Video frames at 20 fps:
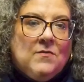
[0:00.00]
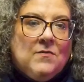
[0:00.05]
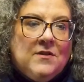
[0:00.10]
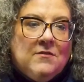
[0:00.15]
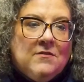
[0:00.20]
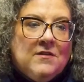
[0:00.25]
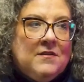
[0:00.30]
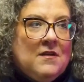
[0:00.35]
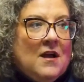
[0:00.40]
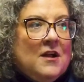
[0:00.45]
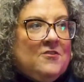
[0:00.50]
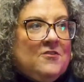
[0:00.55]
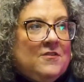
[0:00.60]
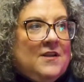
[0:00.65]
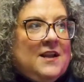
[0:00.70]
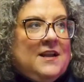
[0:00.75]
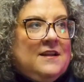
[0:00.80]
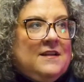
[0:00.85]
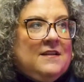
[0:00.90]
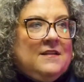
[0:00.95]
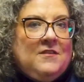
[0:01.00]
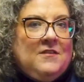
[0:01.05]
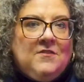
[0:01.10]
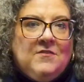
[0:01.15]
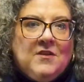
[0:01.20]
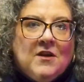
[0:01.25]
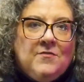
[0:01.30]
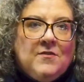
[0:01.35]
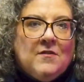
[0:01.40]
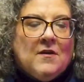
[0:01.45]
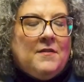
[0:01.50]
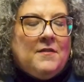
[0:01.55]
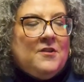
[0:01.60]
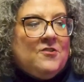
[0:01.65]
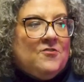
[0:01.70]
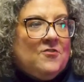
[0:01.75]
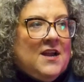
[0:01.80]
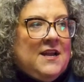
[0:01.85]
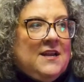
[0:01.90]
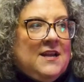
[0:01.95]
when you're indoctrinated and you go through all that
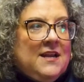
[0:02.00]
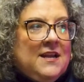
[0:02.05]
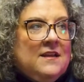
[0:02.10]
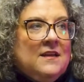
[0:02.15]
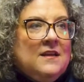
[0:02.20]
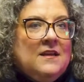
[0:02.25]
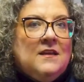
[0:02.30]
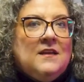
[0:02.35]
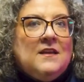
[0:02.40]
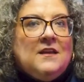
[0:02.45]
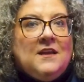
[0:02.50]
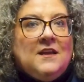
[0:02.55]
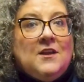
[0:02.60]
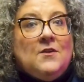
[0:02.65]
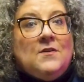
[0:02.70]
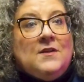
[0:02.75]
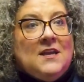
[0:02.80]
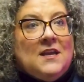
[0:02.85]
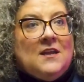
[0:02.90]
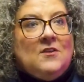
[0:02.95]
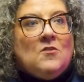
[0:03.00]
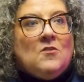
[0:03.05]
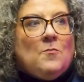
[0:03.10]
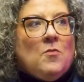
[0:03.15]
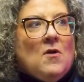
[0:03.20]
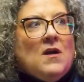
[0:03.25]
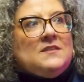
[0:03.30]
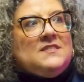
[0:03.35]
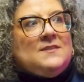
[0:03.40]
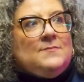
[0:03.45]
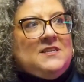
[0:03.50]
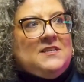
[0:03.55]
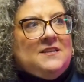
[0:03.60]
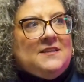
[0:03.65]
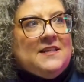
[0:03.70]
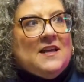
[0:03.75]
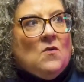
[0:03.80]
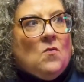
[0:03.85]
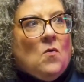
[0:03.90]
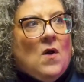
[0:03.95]
training, you know, again, your proximity
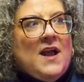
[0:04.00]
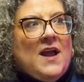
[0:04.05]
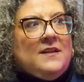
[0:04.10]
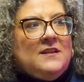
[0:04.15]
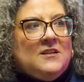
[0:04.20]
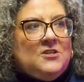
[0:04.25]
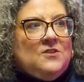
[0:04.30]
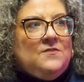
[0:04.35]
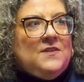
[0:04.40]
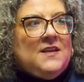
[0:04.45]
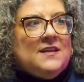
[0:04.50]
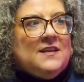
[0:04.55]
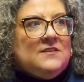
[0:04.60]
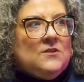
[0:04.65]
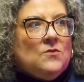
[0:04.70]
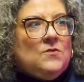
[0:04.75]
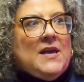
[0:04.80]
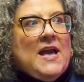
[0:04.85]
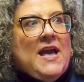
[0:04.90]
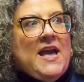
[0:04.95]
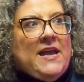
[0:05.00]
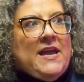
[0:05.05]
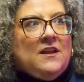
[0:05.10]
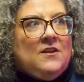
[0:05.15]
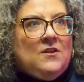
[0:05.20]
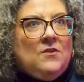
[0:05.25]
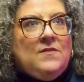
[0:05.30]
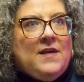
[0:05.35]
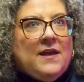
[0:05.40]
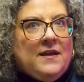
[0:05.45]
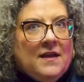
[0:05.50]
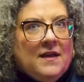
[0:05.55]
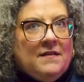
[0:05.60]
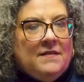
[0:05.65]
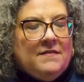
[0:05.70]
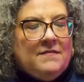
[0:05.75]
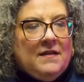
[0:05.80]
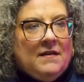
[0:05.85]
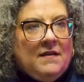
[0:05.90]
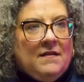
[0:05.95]
to that whiteness, you think it's okay to do that kind
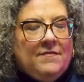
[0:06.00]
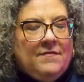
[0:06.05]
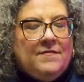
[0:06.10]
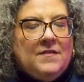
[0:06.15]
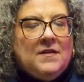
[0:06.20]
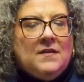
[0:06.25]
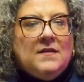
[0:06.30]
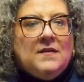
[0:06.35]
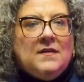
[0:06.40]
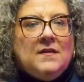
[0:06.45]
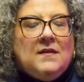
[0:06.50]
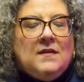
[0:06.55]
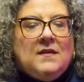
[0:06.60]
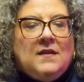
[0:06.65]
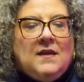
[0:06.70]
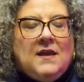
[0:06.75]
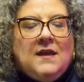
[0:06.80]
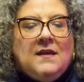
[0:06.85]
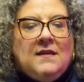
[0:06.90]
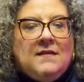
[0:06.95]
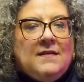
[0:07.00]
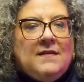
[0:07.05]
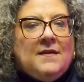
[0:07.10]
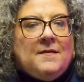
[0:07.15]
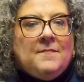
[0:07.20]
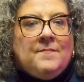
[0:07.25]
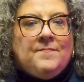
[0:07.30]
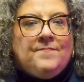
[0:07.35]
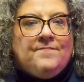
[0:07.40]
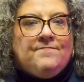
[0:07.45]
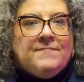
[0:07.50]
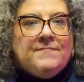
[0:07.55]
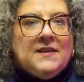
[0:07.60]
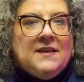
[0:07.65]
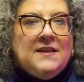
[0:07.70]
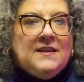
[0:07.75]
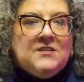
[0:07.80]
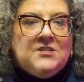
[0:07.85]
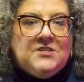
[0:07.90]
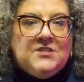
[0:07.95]
of stuff, and um,
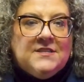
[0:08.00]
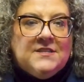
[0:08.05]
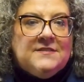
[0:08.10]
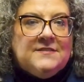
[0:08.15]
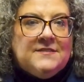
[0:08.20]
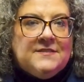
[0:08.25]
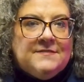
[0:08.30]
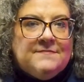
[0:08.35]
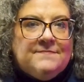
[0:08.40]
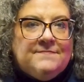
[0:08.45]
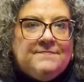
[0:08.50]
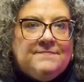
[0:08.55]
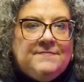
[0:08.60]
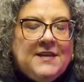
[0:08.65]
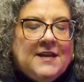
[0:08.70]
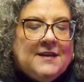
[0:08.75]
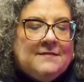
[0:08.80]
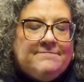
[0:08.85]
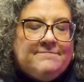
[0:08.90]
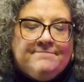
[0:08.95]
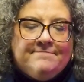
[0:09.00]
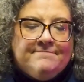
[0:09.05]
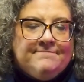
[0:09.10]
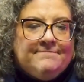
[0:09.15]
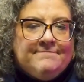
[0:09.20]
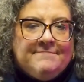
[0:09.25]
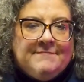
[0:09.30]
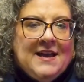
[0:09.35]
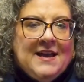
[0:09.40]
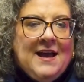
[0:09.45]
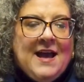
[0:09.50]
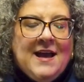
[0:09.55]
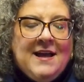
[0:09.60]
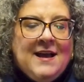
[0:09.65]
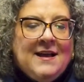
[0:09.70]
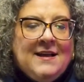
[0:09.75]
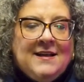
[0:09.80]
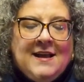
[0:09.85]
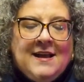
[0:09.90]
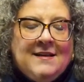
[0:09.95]
it's just yeah, I,
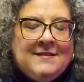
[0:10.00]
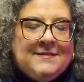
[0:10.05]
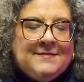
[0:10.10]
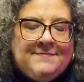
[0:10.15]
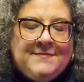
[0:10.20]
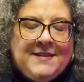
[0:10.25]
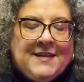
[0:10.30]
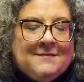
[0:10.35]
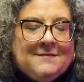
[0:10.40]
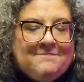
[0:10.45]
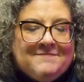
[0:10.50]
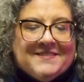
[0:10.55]
I, yeah,